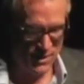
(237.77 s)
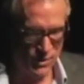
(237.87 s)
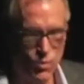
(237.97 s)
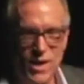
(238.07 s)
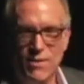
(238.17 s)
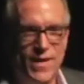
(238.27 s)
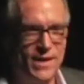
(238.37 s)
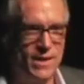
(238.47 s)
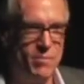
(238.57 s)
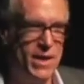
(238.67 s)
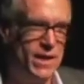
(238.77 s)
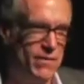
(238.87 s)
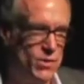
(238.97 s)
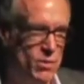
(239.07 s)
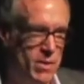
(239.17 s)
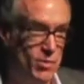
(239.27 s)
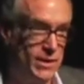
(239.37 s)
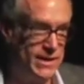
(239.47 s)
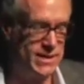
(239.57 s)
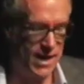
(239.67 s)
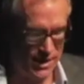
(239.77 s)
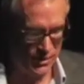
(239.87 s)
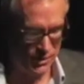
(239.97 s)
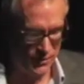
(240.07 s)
There's one event that many of us remember, at least I